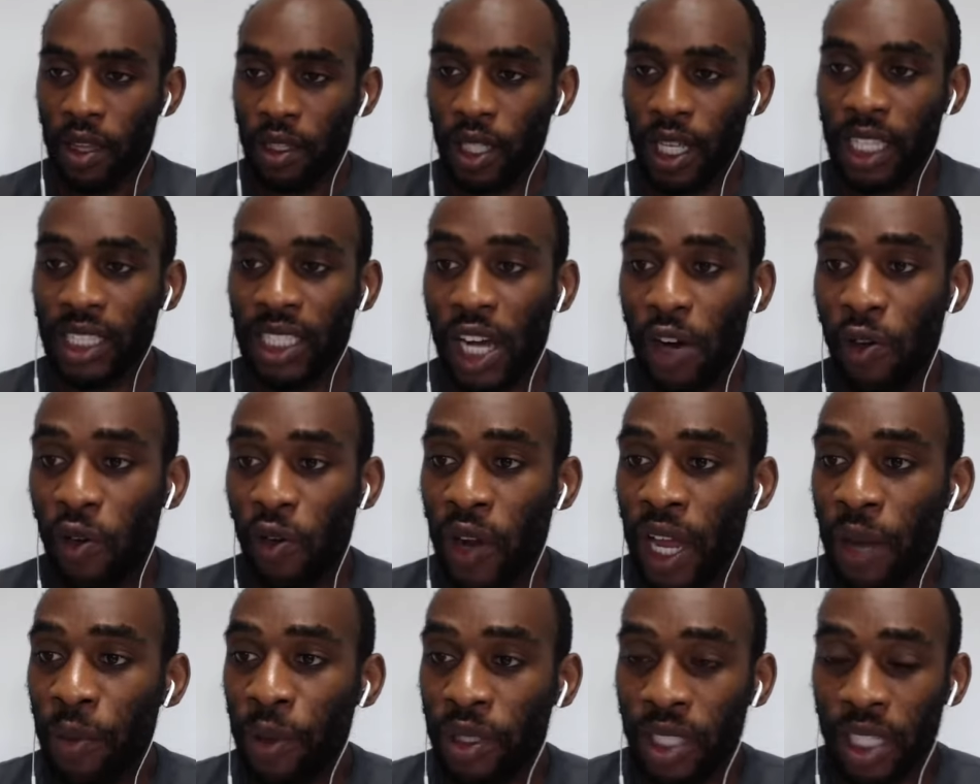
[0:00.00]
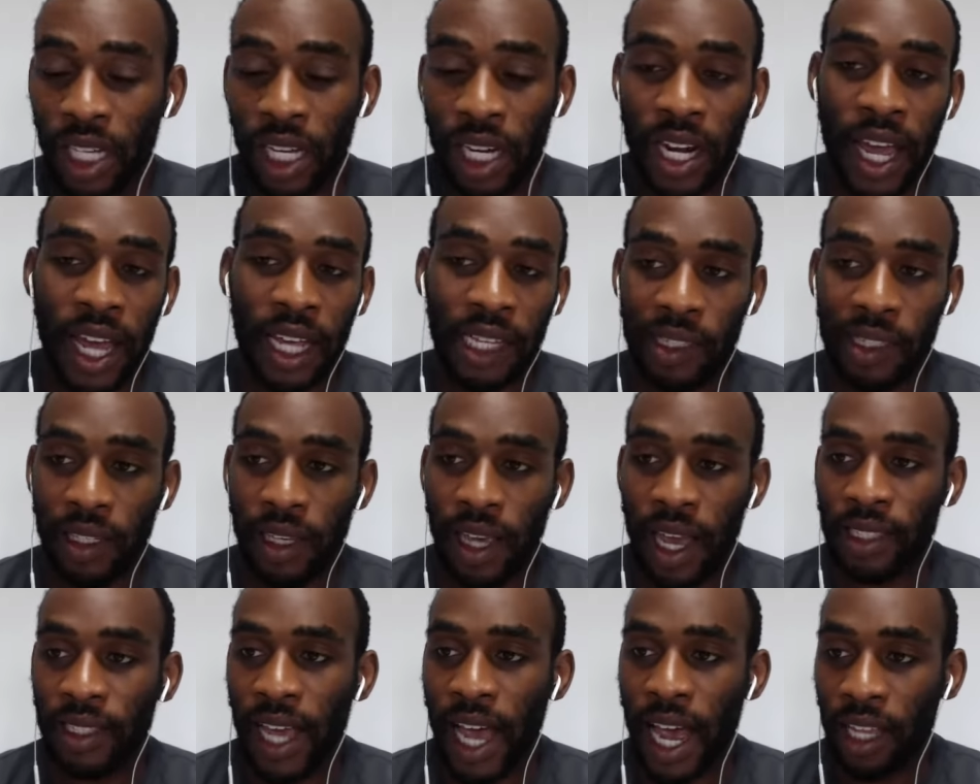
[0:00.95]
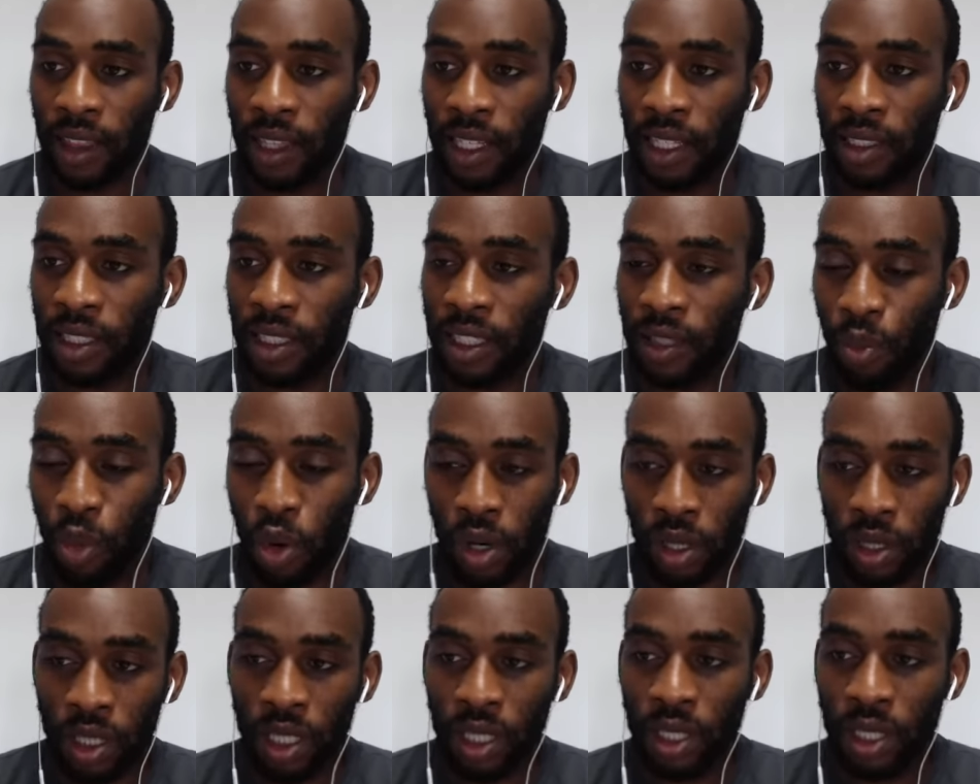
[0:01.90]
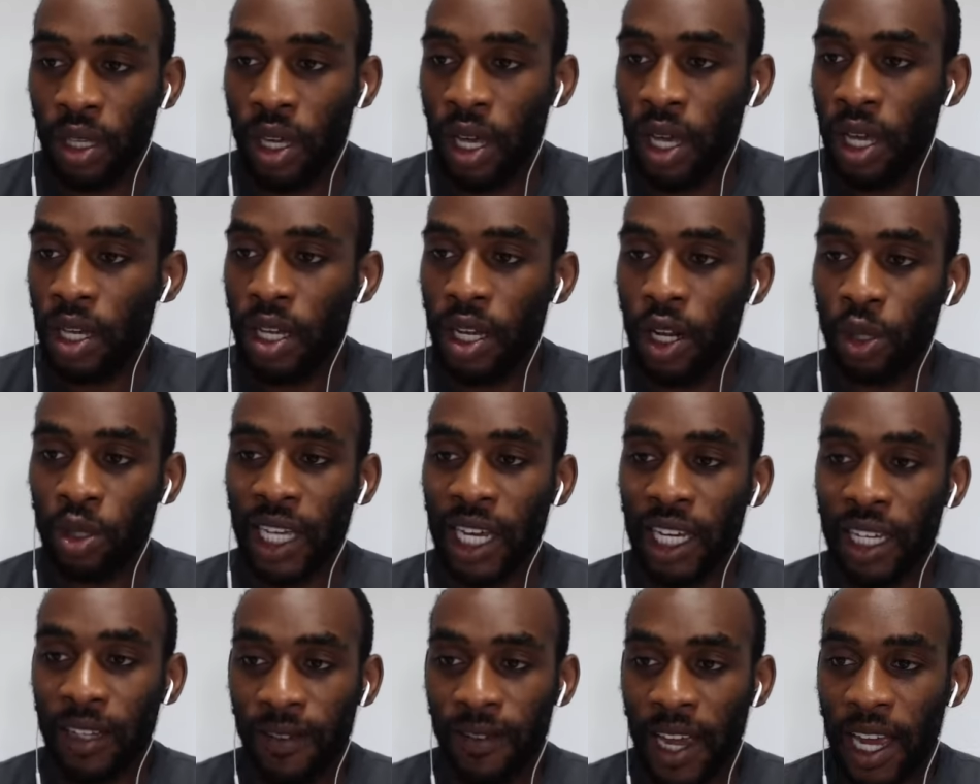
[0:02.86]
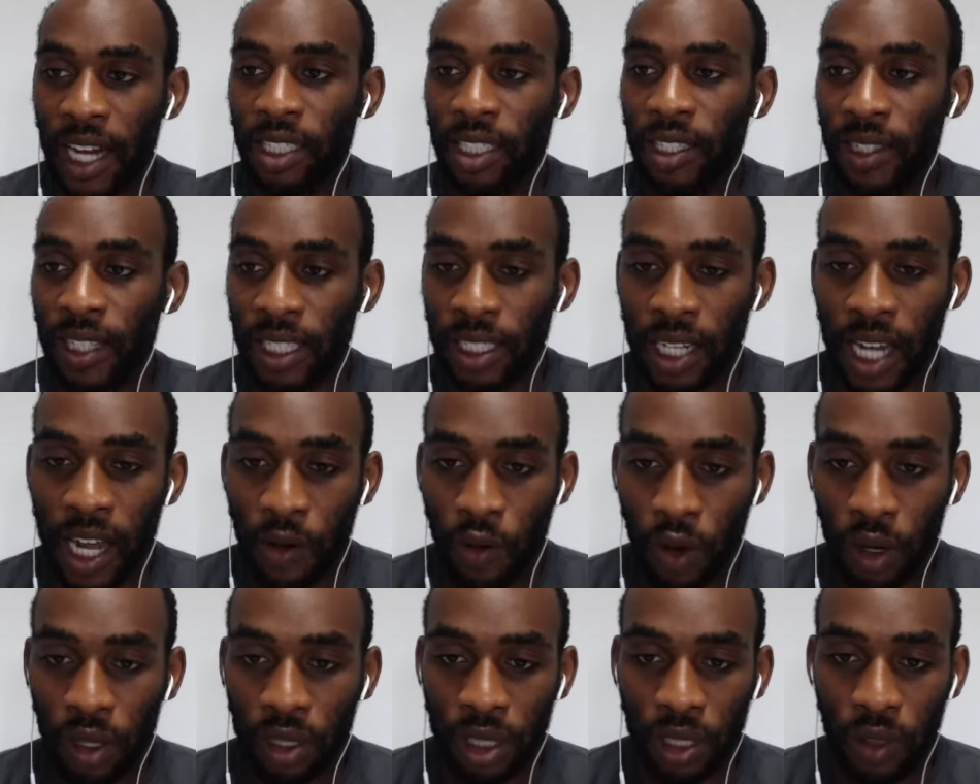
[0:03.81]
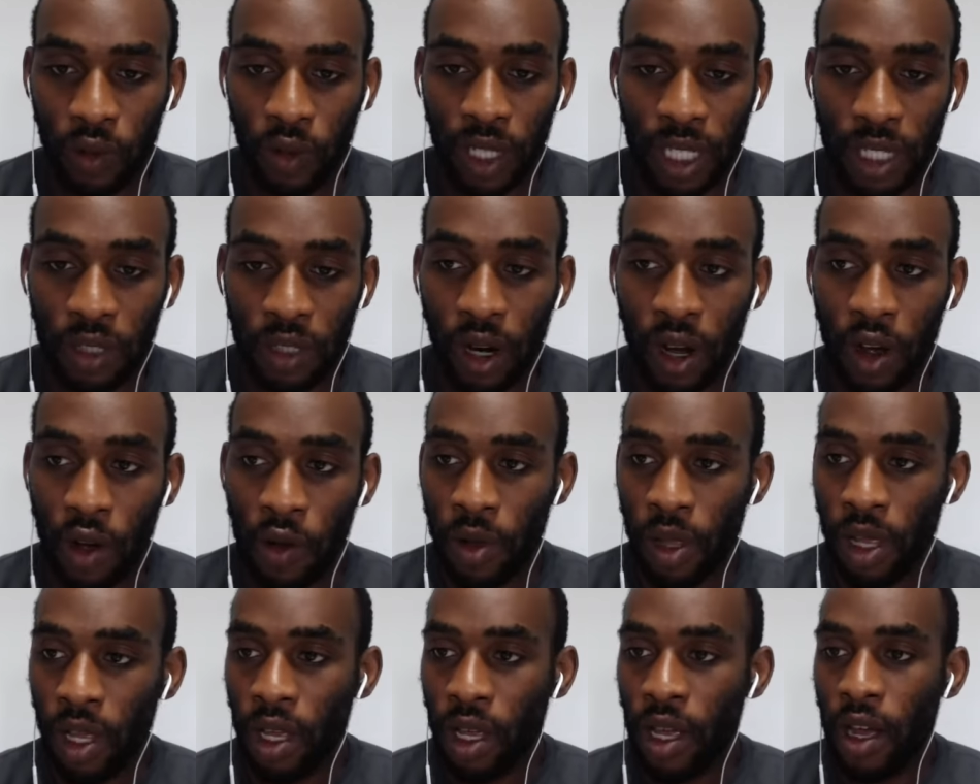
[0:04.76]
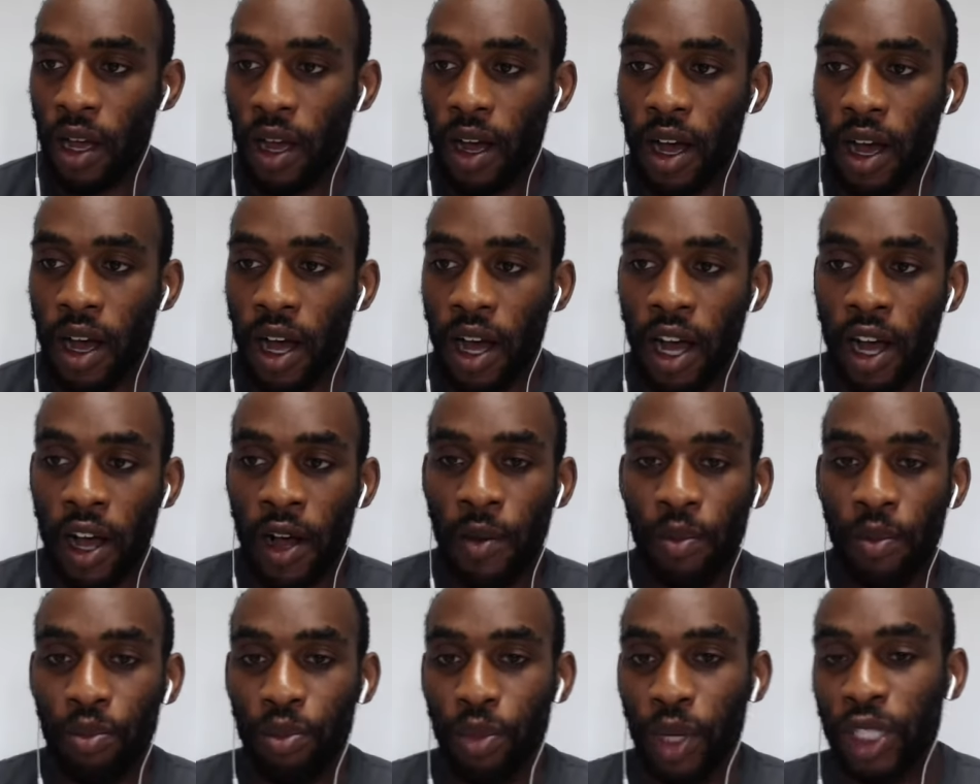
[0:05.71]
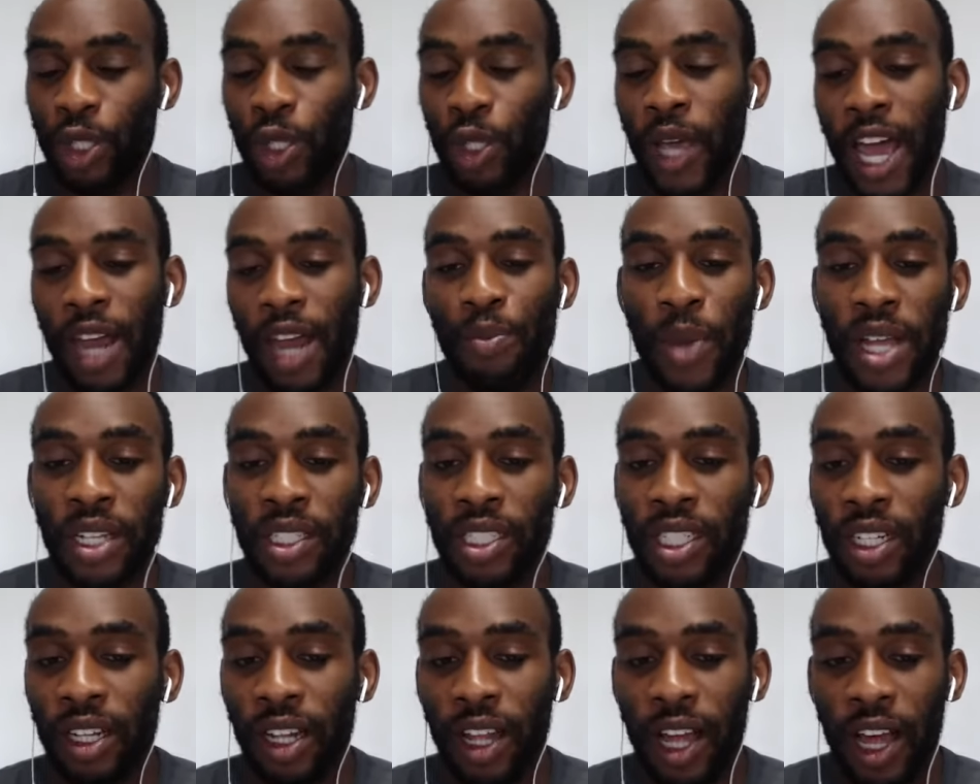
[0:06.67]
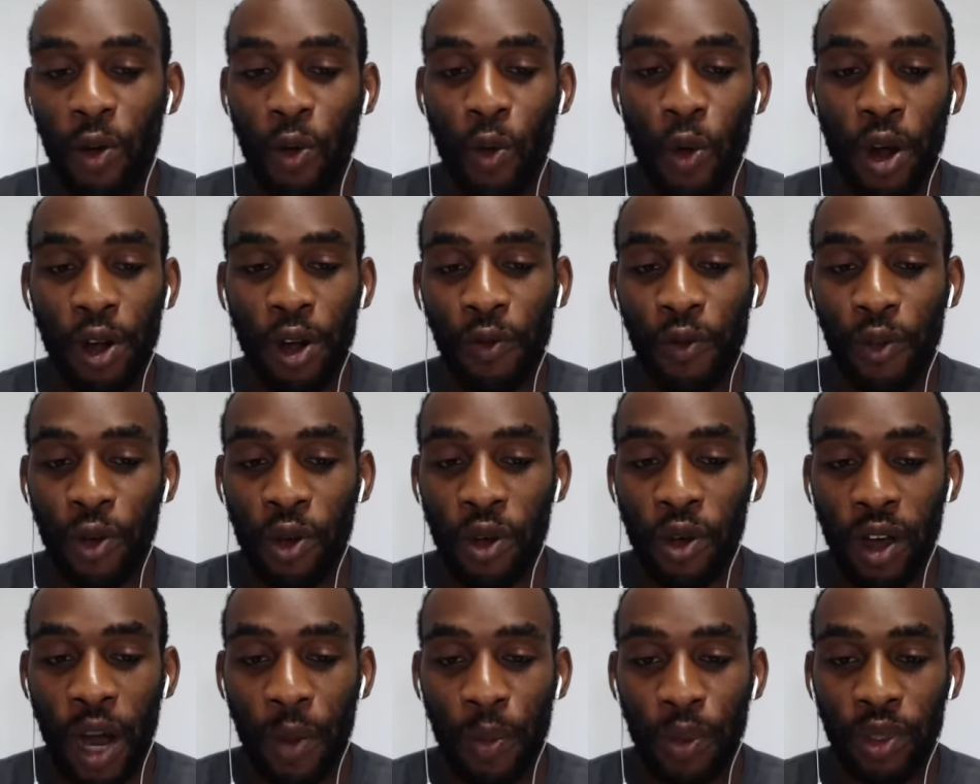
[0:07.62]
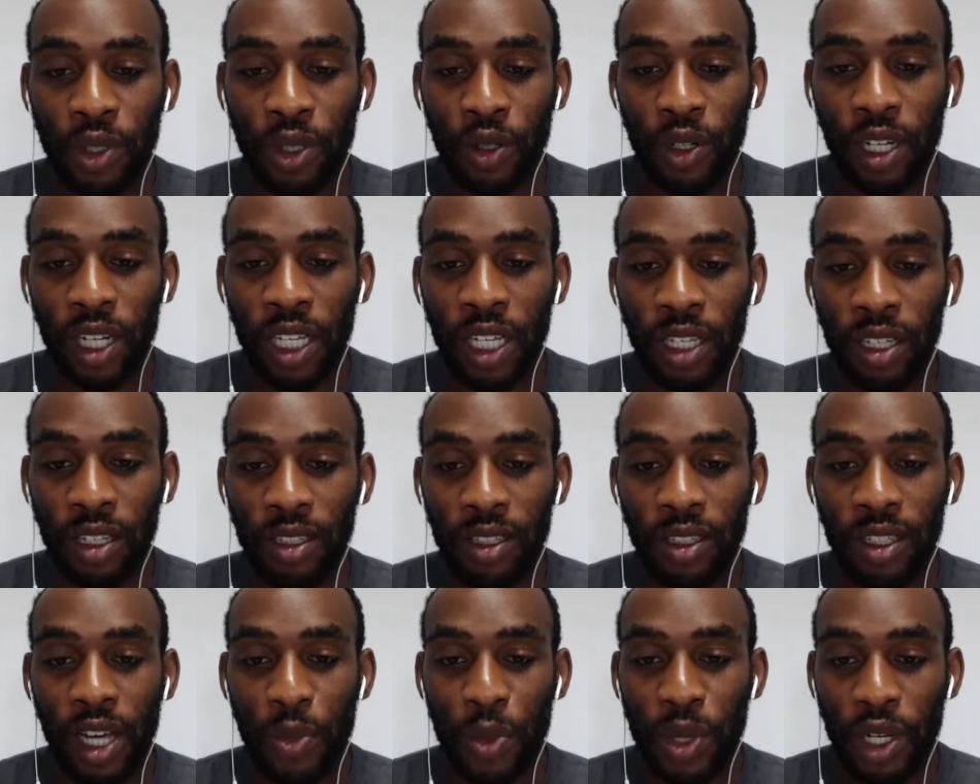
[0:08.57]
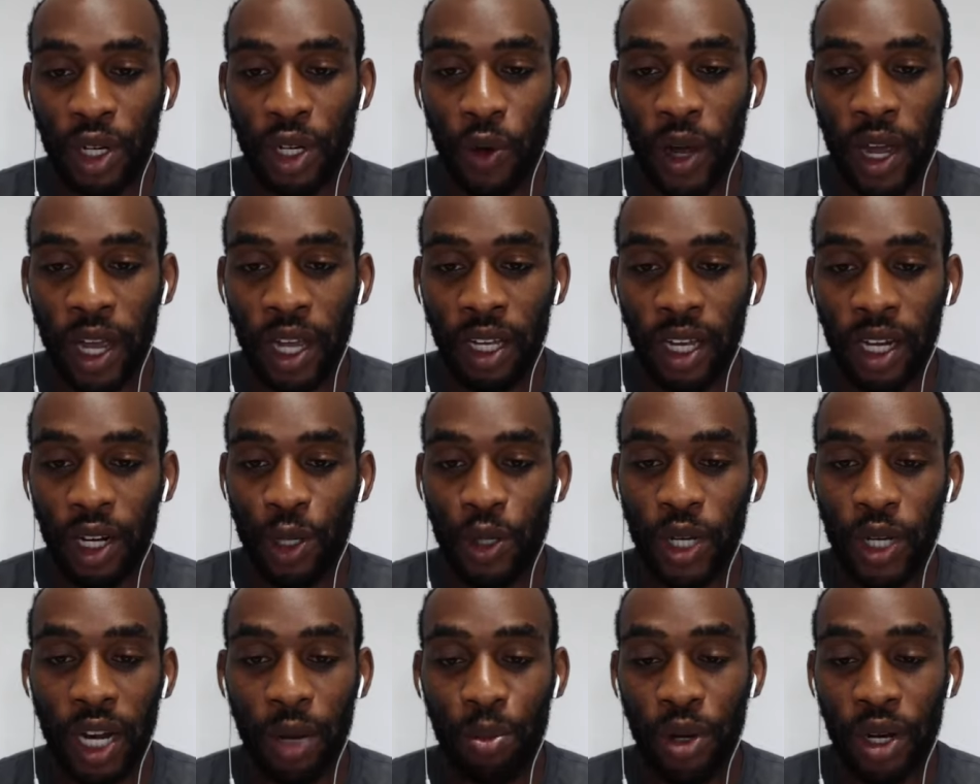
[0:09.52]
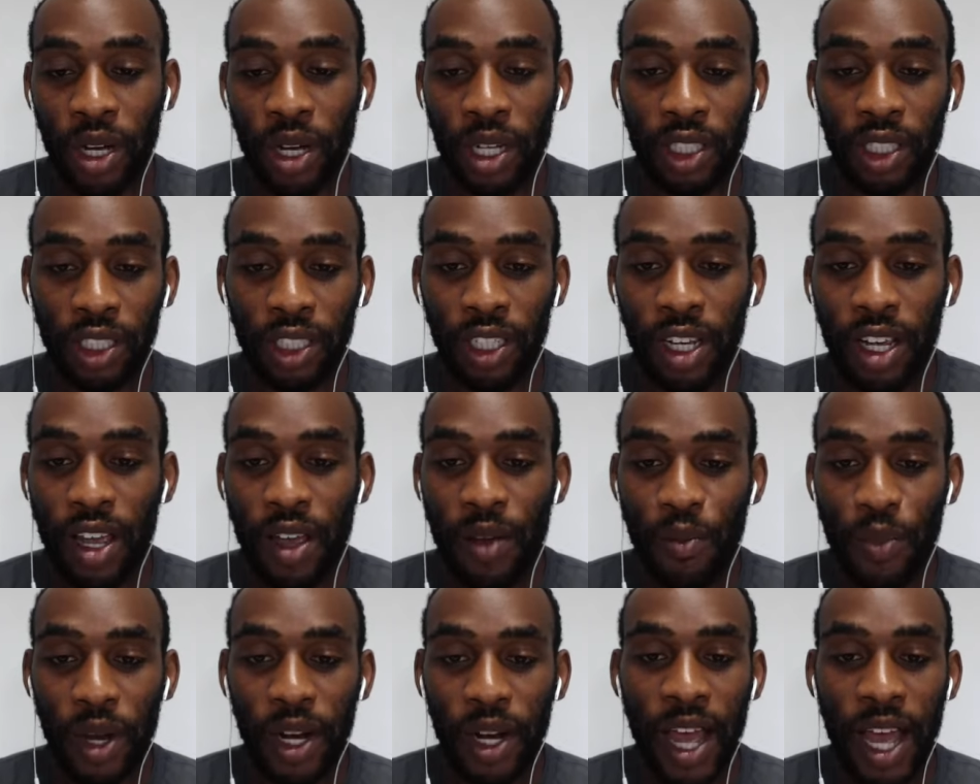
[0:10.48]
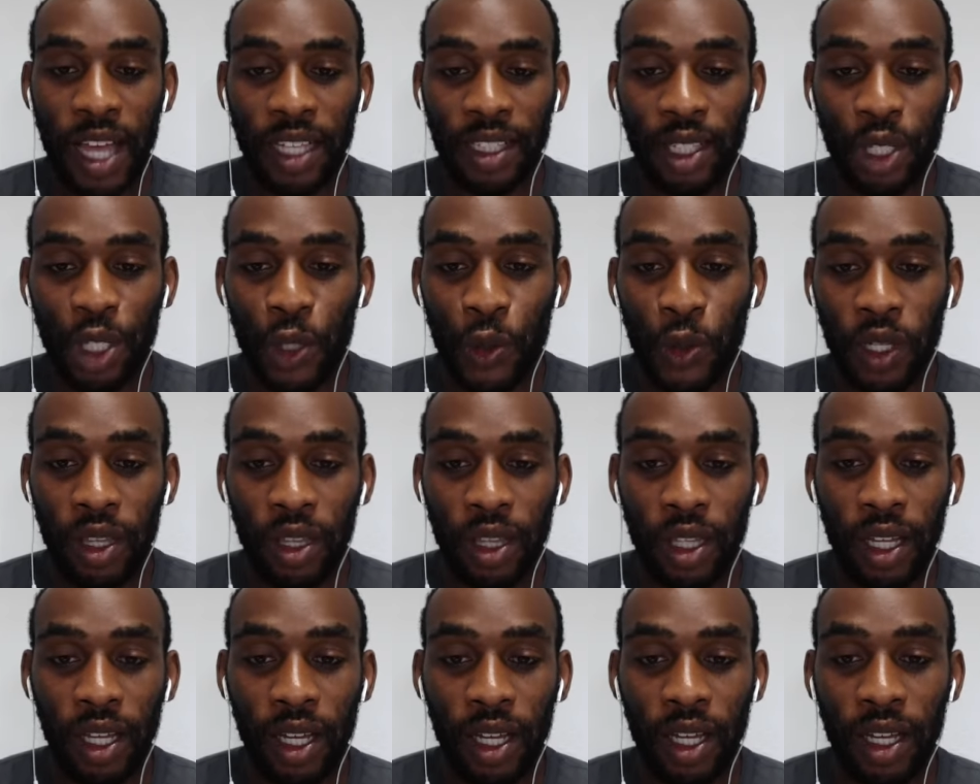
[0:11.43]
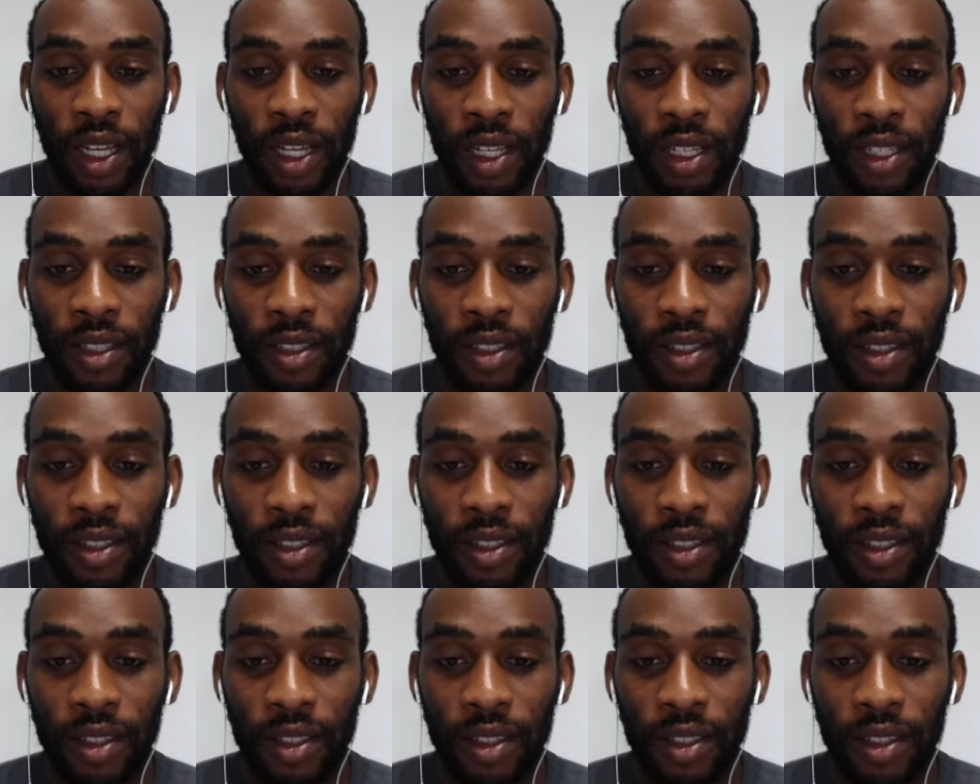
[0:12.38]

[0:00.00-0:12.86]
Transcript: So that's how we were able to connect as athletes. It's important to, you know, take advantage of these networks to really grow. But you had mentioned a wonderful opportunity coming your way. I know you got a bunch, but it had to do with